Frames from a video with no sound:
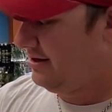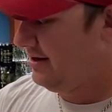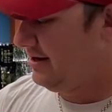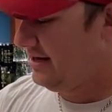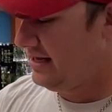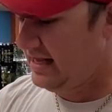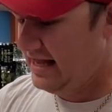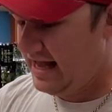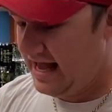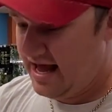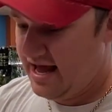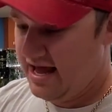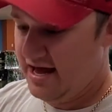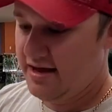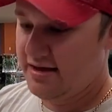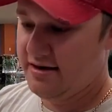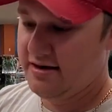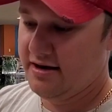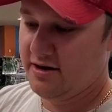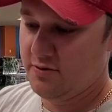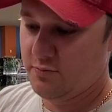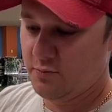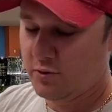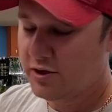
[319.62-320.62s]
can
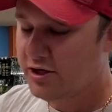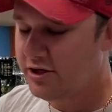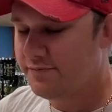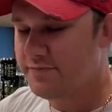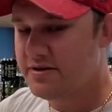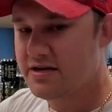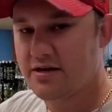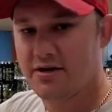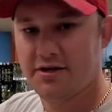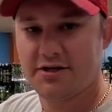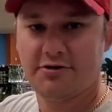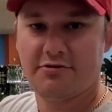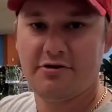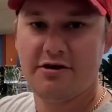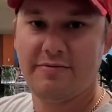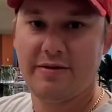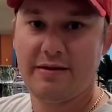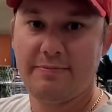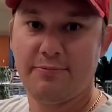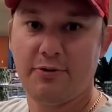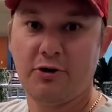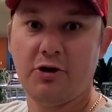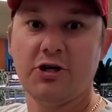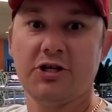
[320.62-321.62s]
and will be
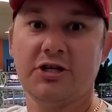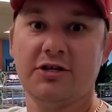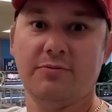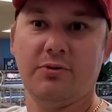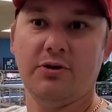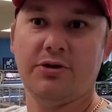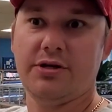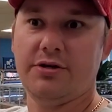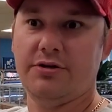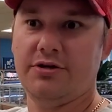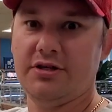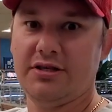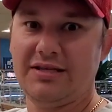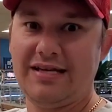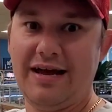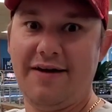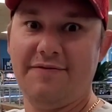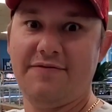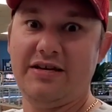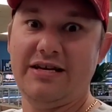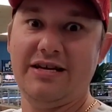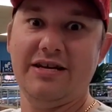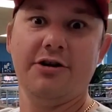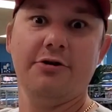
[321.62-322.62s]
extremely personable. You just
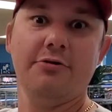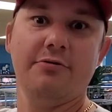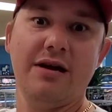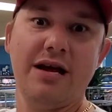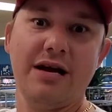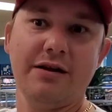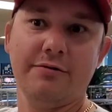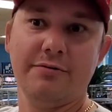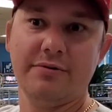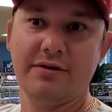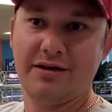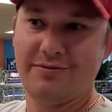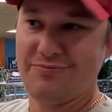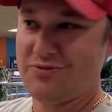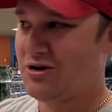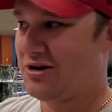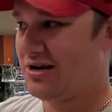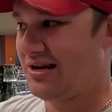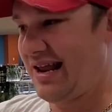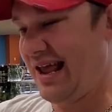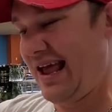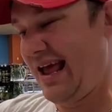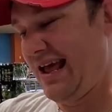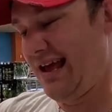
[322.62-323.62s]
have to interact with them. You
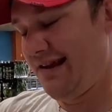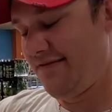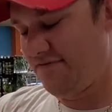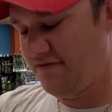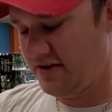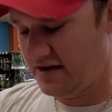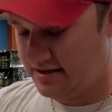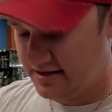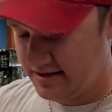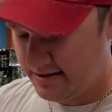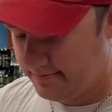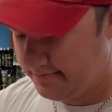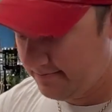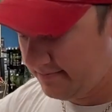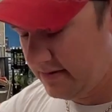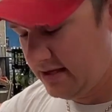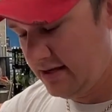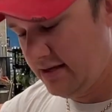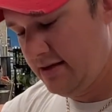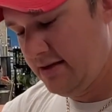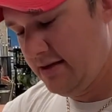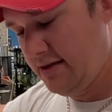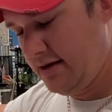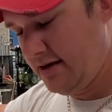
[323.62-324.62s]
can hand feed them,
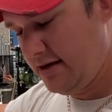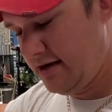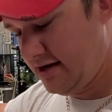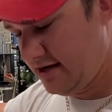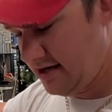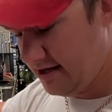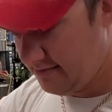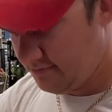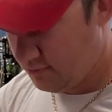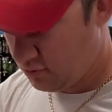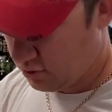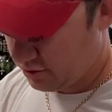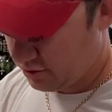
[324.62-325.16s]
more